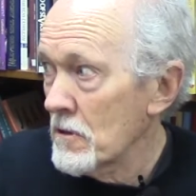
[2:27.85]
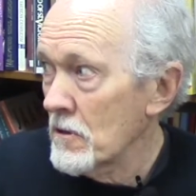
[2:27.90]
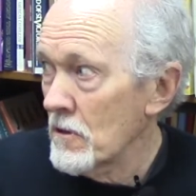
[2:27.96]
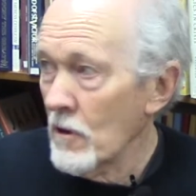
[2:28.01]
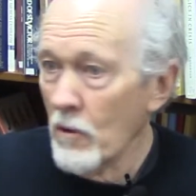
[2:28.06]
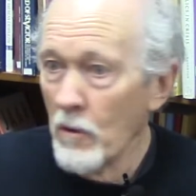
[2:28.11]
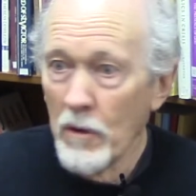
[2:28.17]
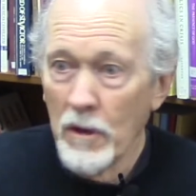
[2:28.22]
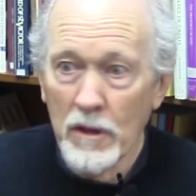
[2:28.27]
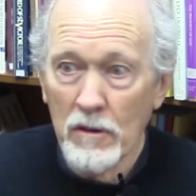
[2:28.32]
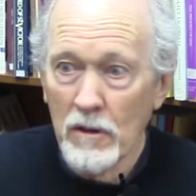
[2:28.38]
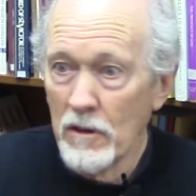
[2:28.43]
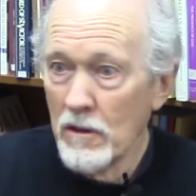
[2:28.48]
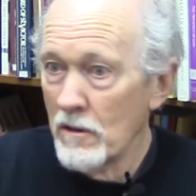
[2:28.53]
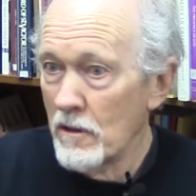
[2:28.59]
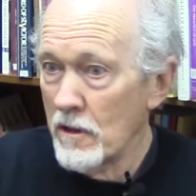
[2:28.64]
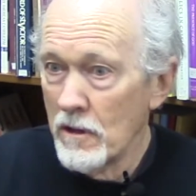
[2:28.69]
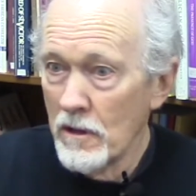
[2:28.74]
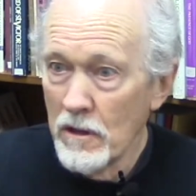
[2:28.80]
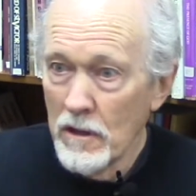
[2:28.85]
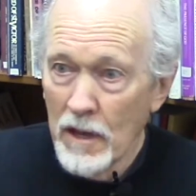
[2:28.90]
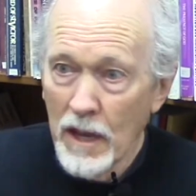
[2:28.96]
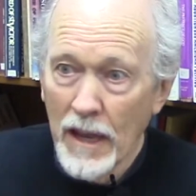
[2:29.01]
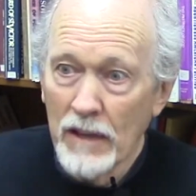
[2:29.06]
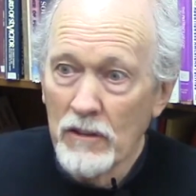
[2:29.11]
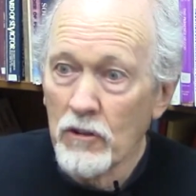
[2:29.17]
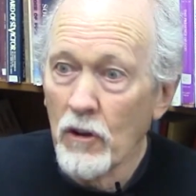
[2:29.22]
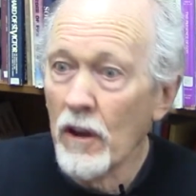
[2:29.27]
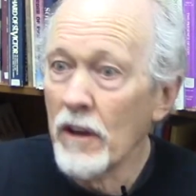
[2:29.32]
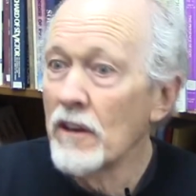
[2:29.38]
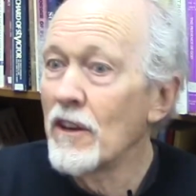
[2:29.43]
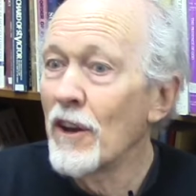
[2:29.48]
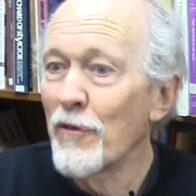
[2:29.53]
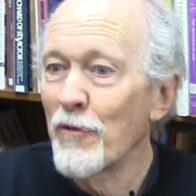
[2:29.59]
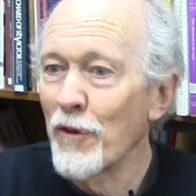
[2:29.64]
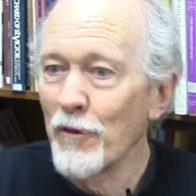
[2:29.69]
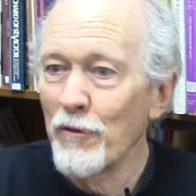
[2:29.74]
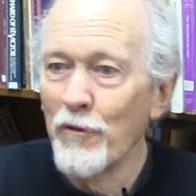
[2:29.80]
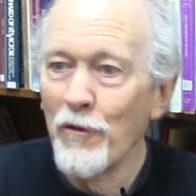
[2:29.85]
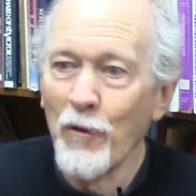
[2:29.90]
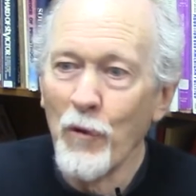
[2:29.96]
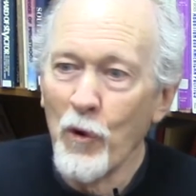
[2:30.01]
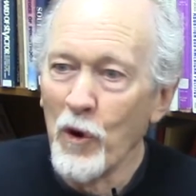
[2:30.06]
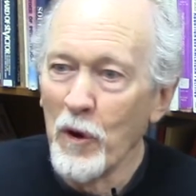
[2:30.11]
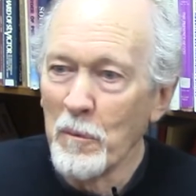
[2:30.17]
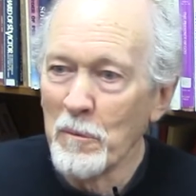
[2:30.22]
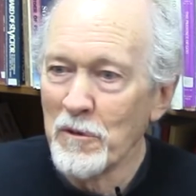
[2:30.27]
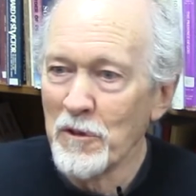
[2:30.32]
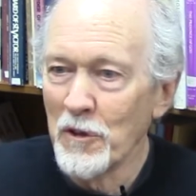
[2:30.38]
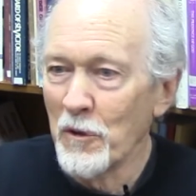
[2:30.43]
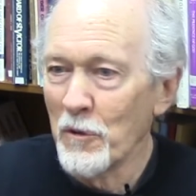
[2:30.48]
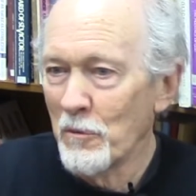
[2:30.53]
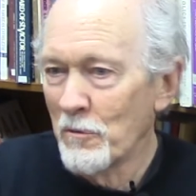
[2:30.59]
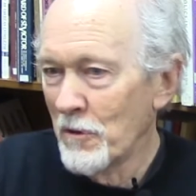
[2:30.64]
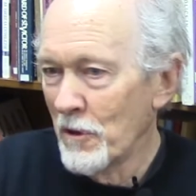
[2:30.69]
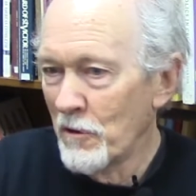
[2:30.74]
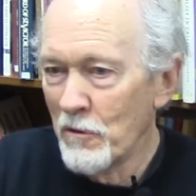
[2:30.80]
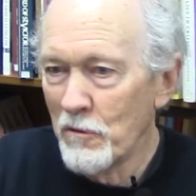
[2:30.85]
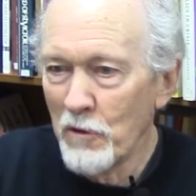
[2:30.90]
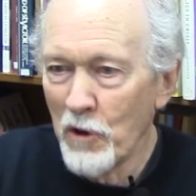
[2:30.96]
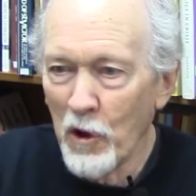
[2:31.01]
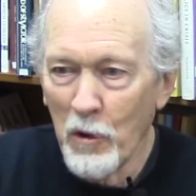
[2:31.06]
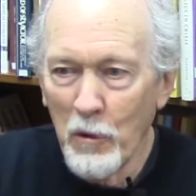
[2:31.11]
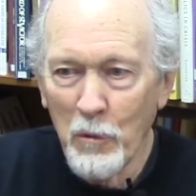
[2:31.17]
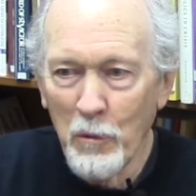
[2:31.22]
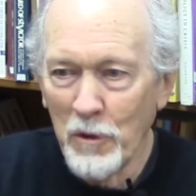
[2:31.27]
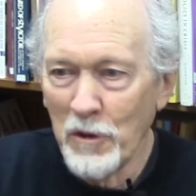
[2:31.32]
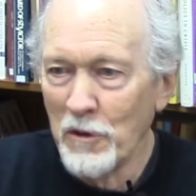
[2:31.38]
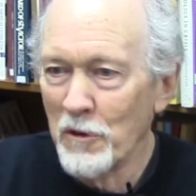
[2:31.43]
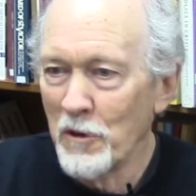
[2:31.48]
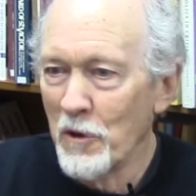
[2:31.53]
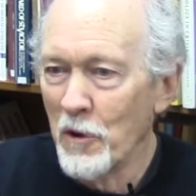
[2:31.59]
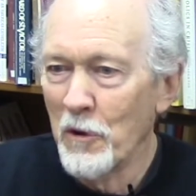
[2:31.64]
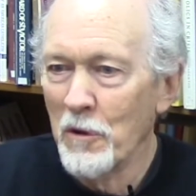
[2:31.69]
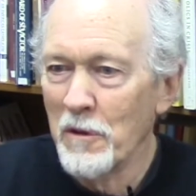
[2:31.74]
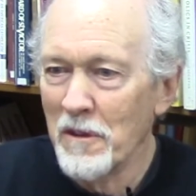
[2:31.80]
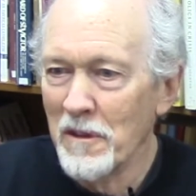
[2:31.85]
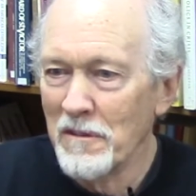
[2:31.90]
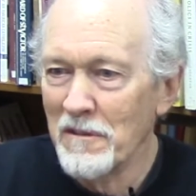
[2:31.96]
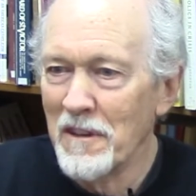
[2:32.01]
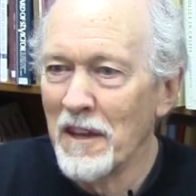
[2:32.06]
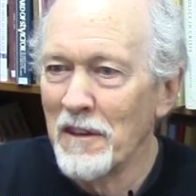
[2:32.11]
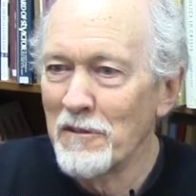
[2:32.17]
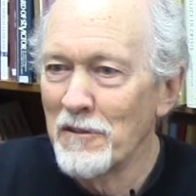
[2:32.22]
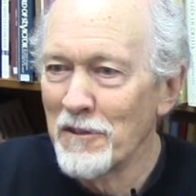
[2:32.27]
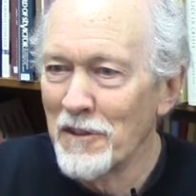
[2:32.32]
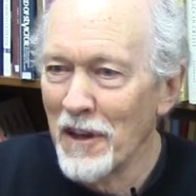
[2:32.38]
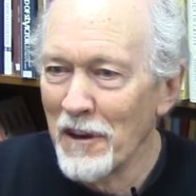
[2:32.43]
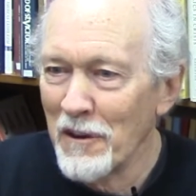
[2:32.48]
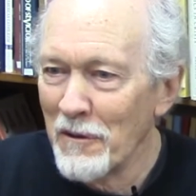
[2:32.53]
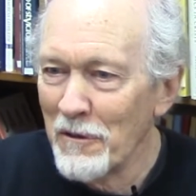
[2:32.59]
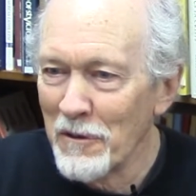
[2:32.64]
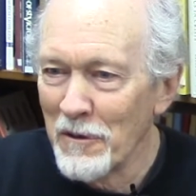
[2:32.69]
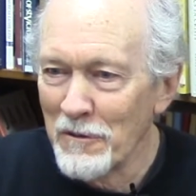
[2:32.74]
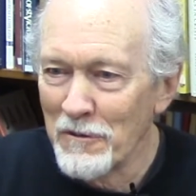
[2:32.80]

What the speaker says: So it takes on different forms. You know when you go to the Zen Center, there's